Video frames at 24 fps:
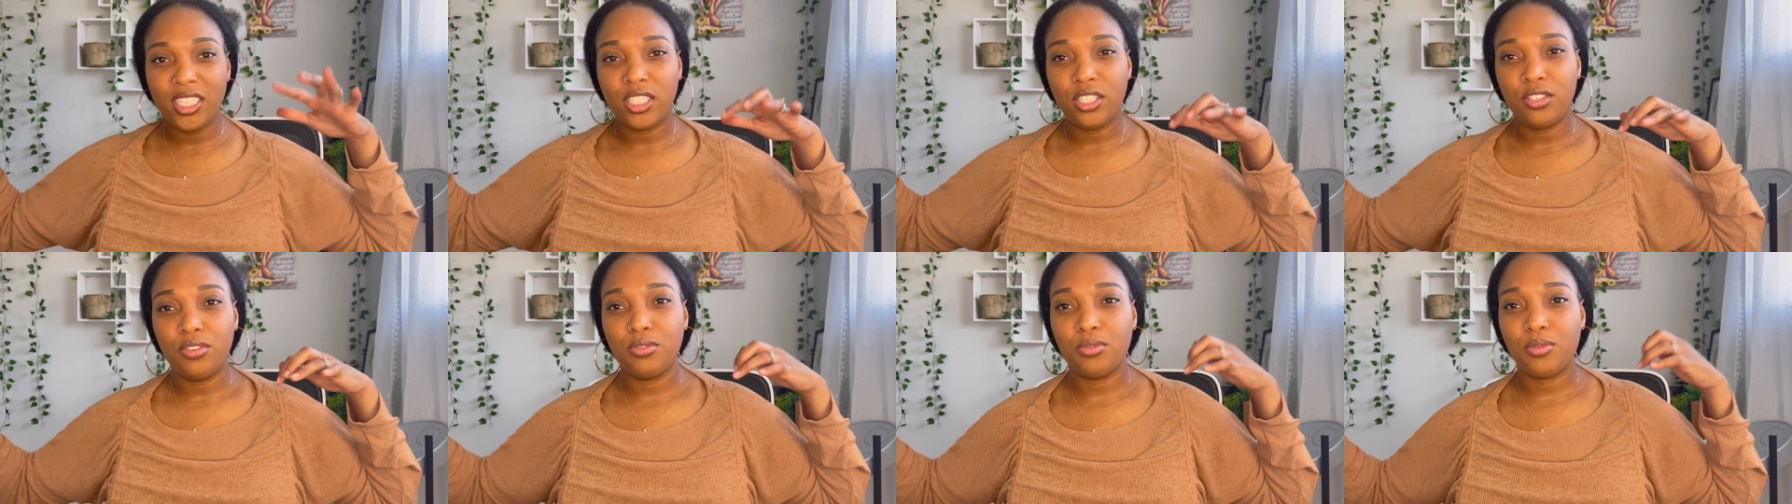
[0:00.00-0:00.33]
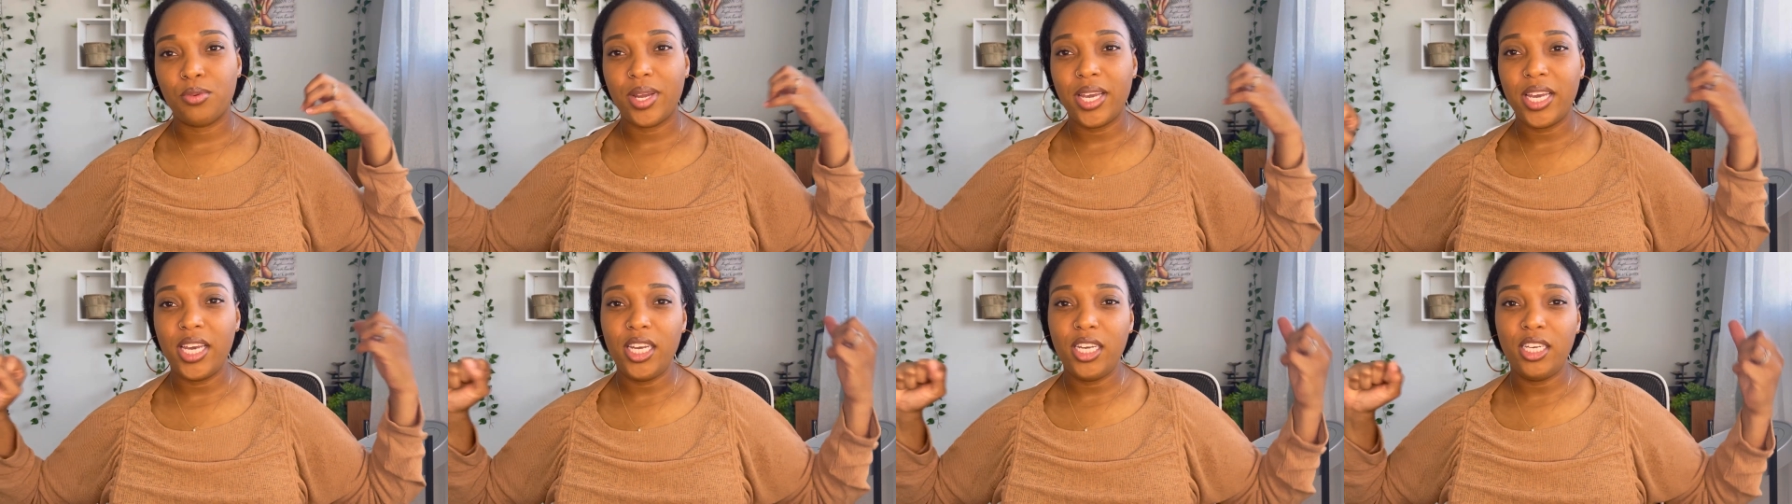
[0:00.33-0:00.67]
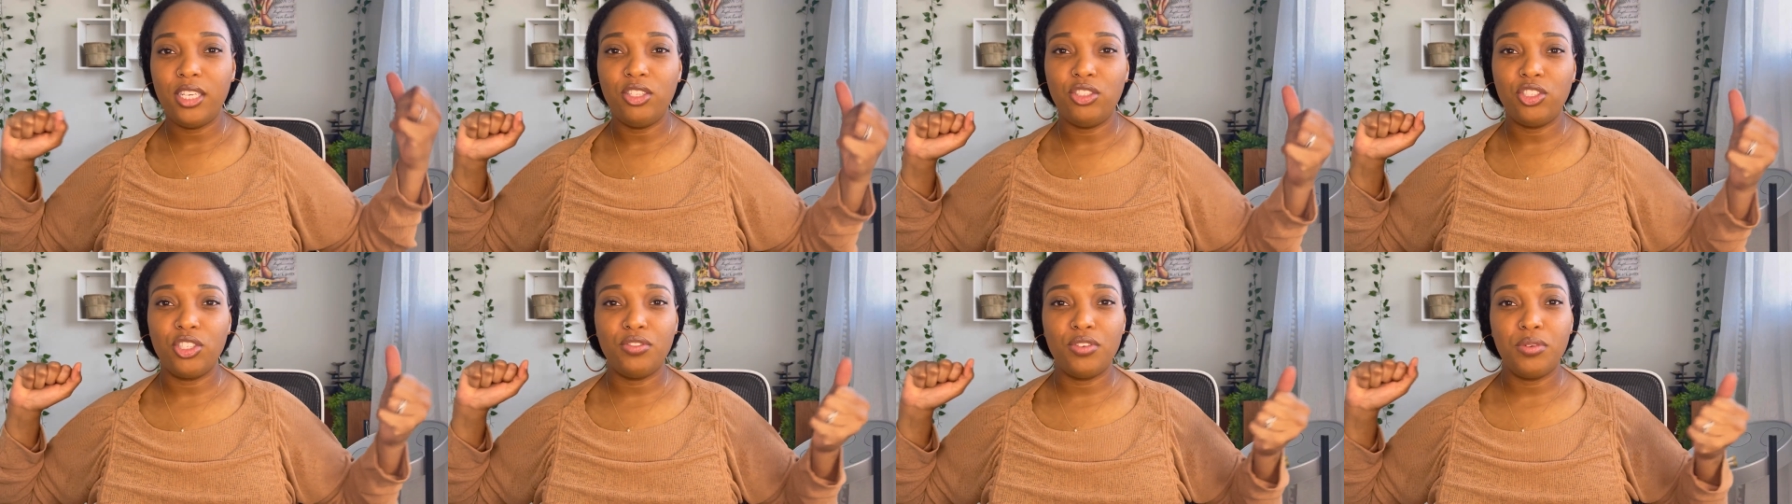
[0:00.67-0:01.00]
and
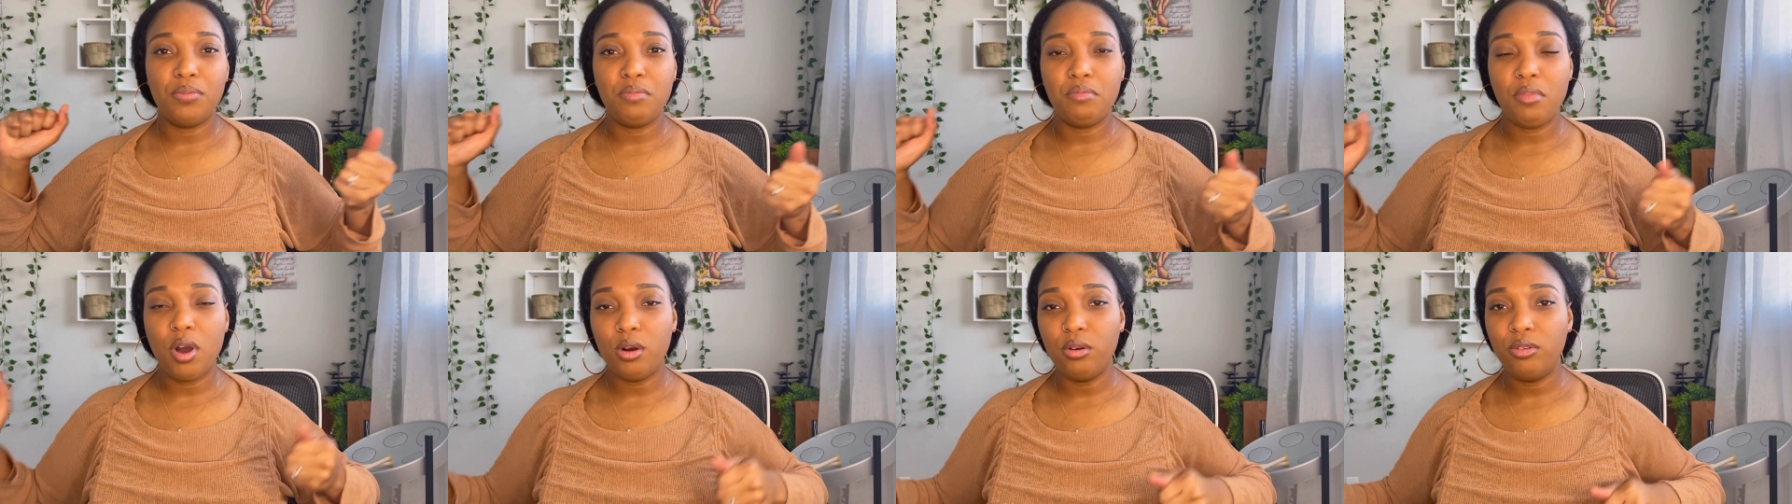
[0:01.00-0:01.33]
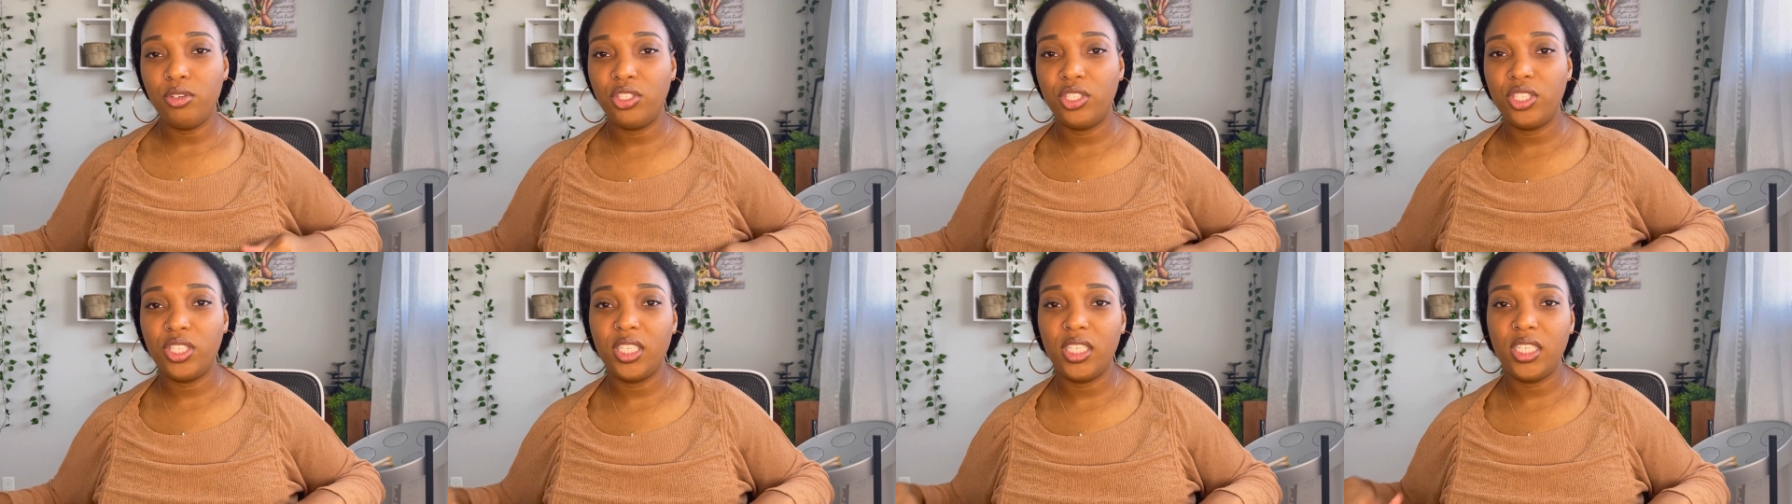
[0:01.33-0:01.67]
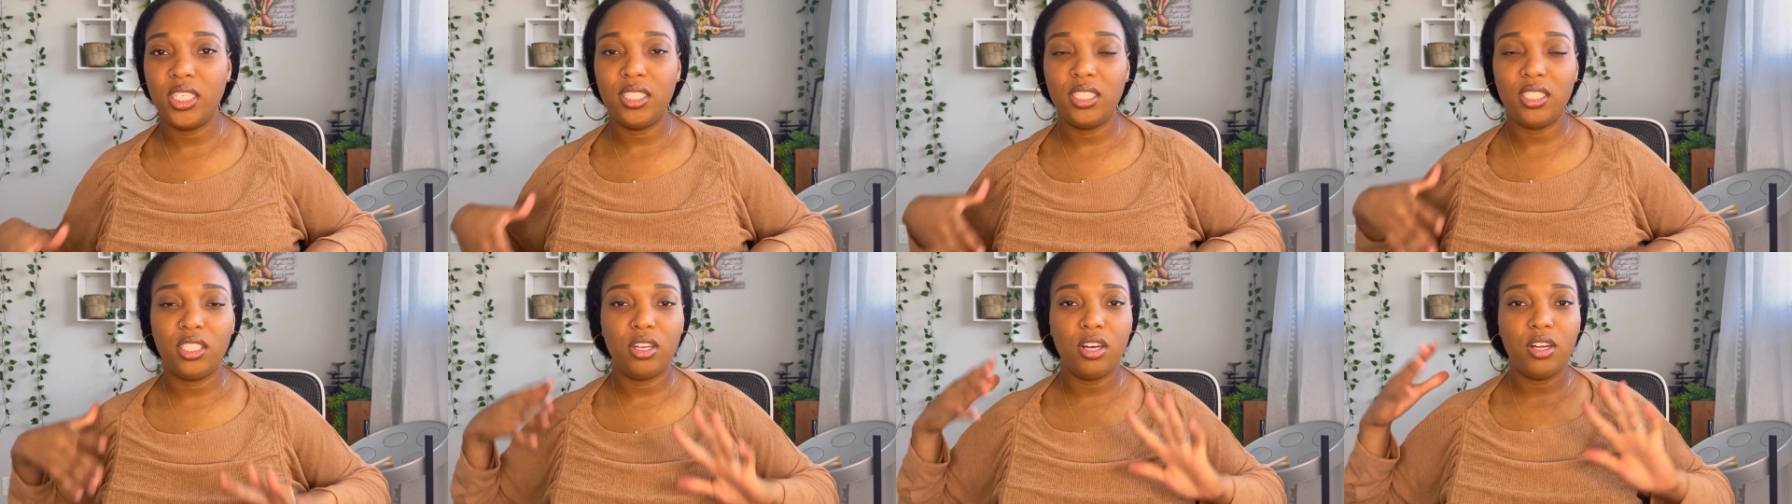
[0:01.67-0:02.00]
range of
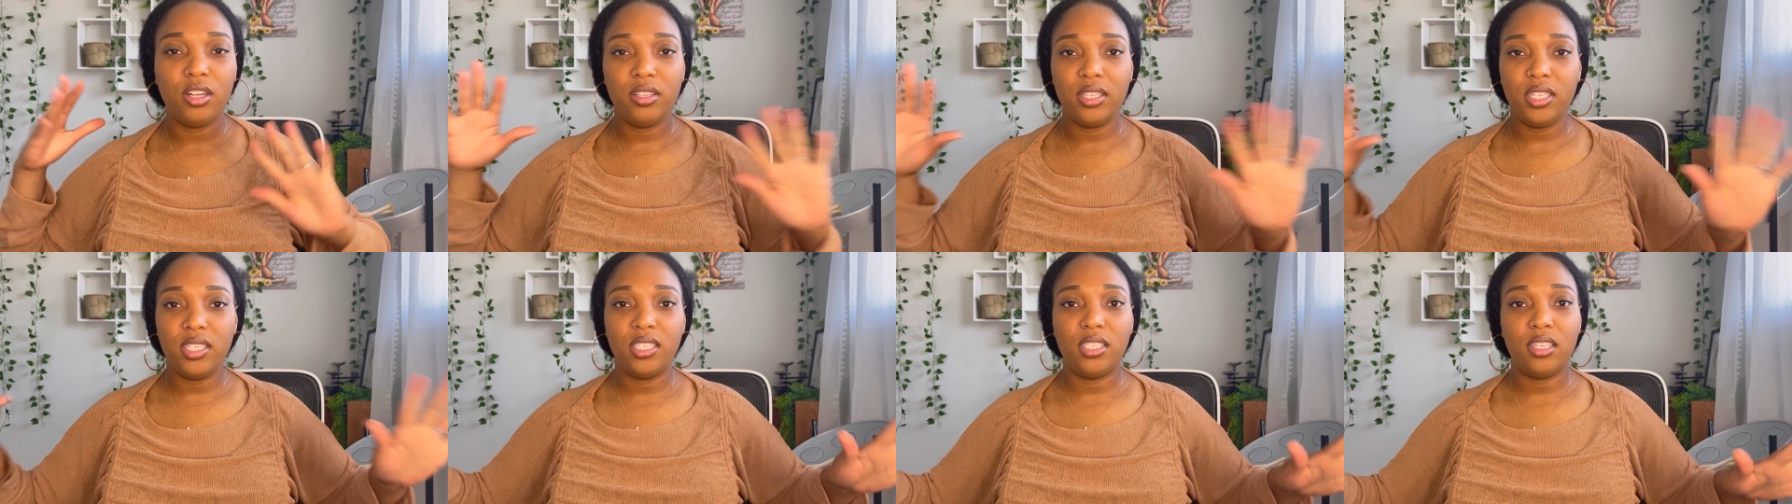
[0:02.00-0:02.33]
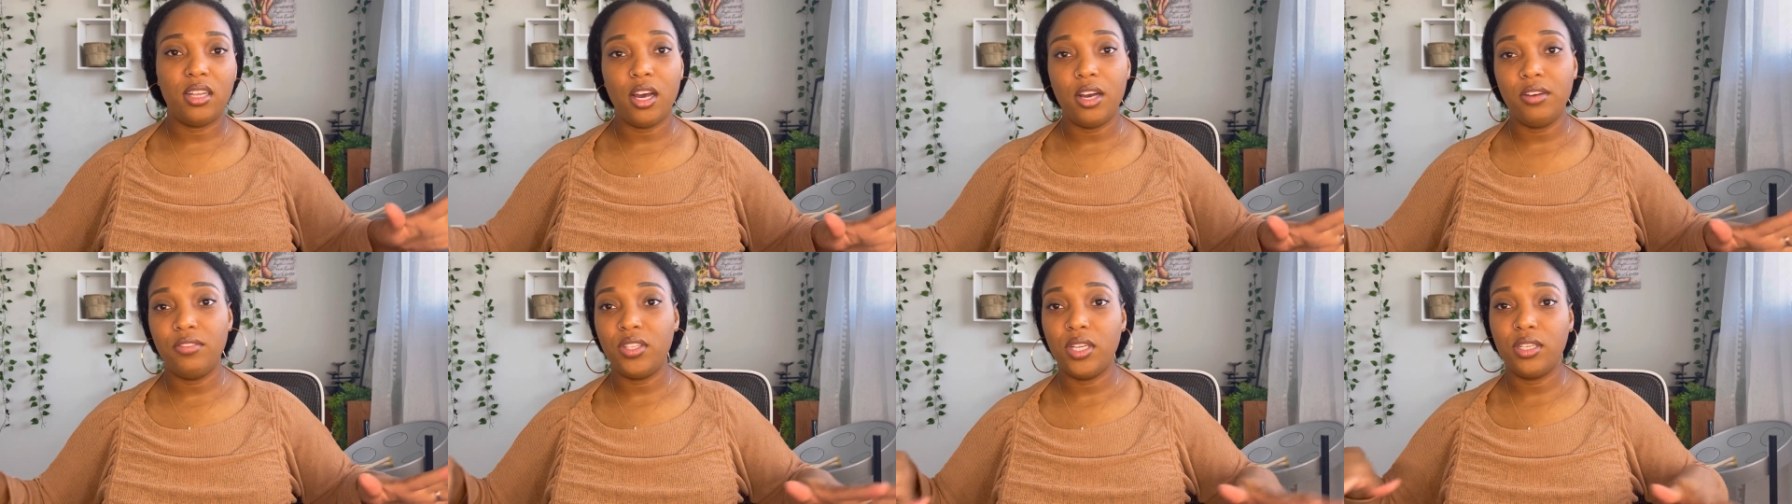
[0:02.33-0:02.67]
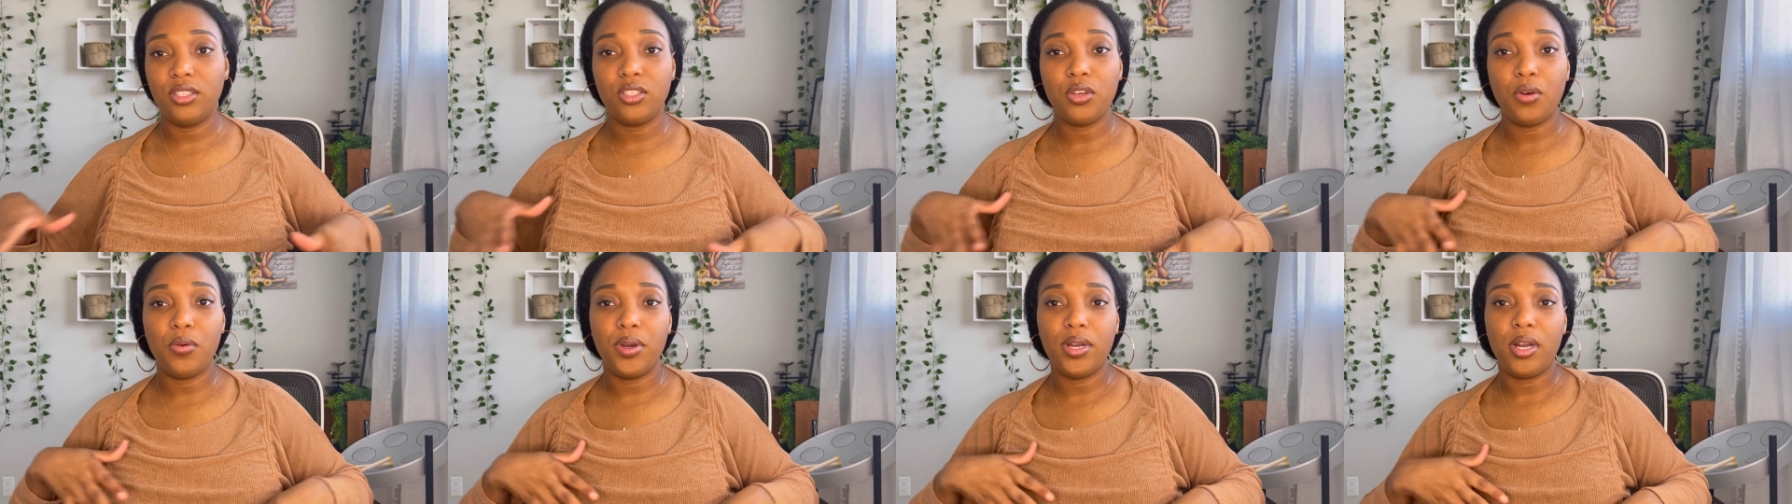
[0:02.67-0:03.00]
emotions and all these stuff that's
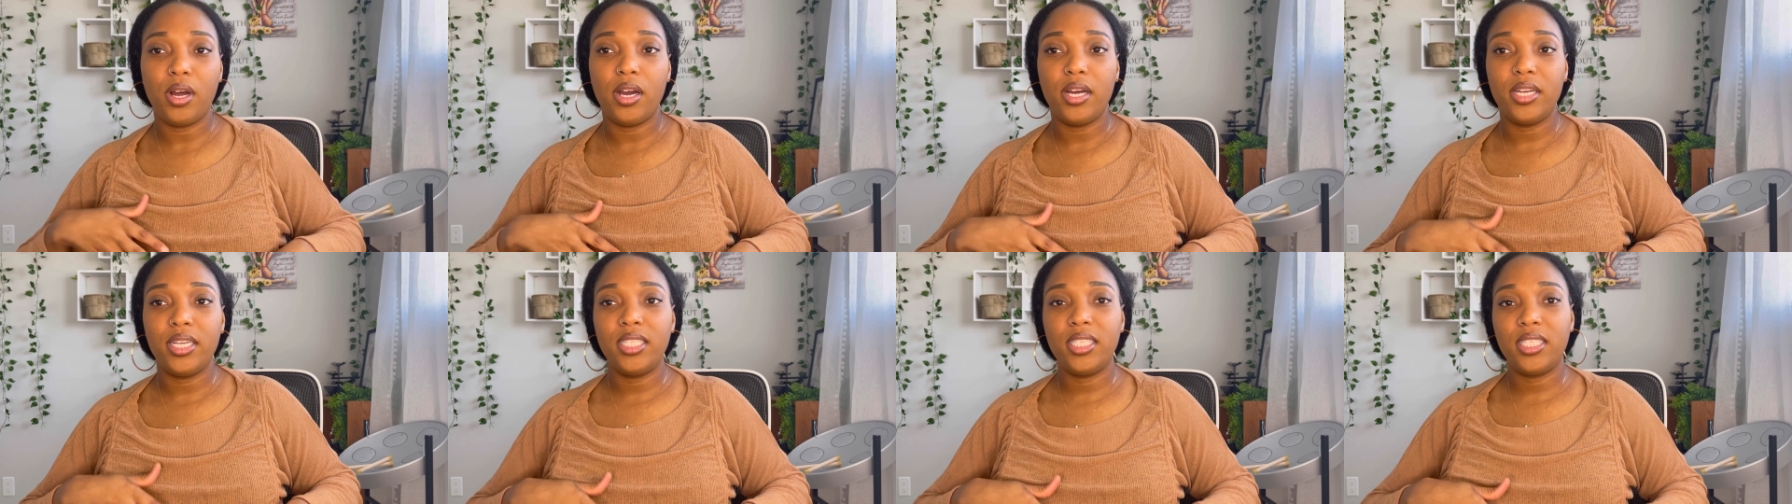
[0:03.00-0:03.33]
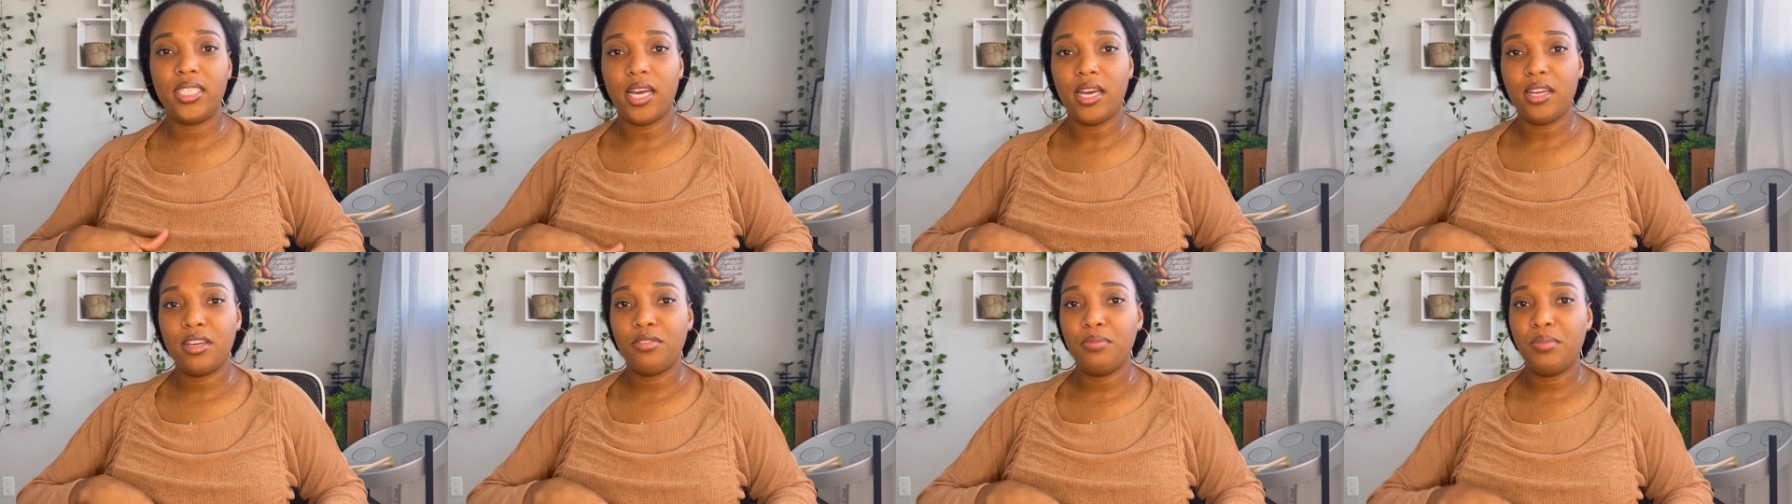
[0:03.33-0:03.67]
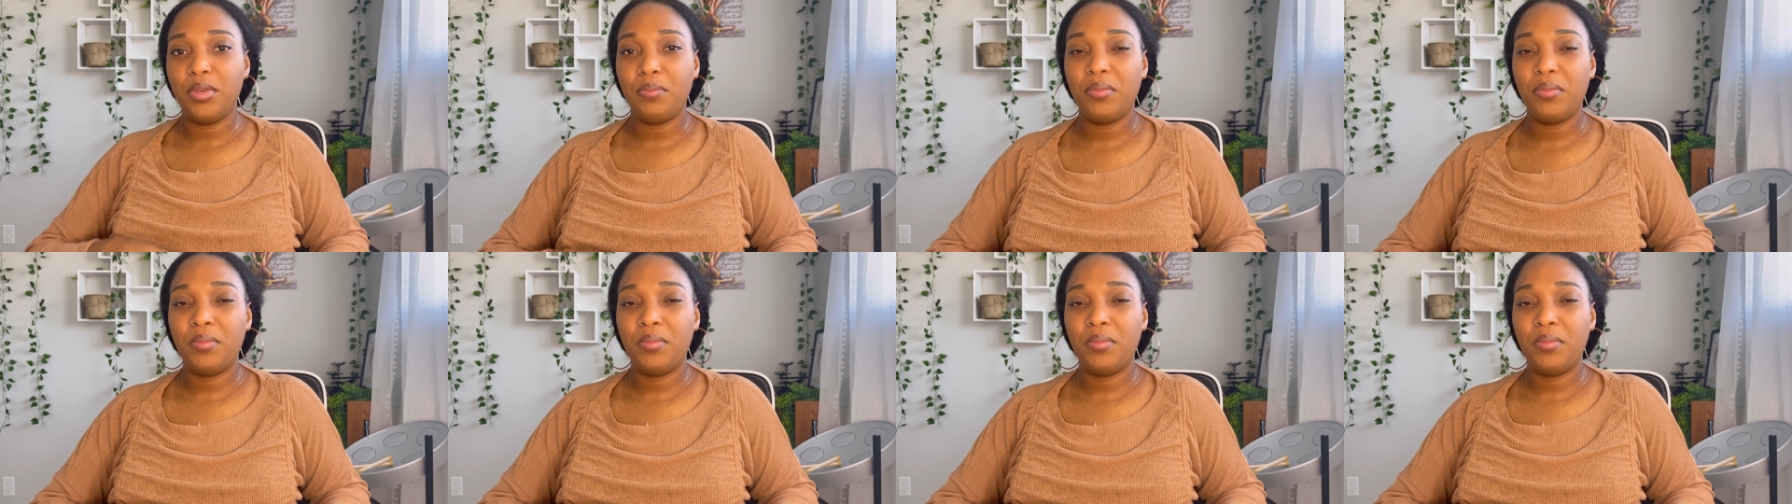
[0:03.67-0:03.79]
going on inside of me.